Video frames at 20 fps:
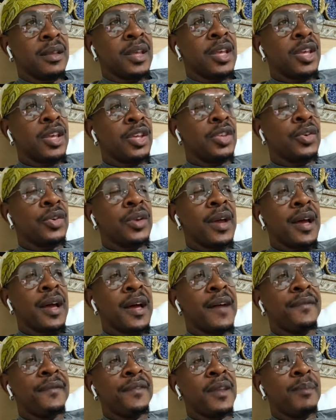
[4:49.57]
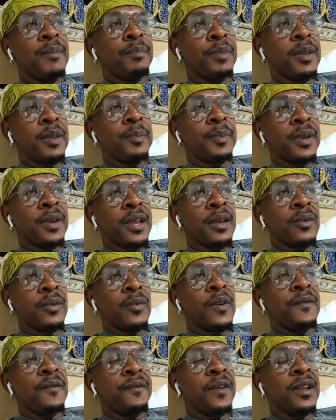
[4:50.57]
You don't have them people that where
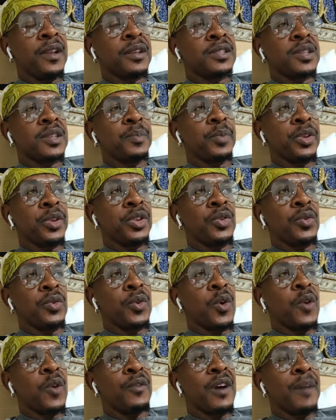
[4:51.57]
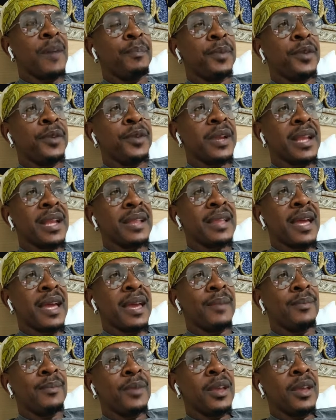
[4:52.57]
fellowship with you over a period of time.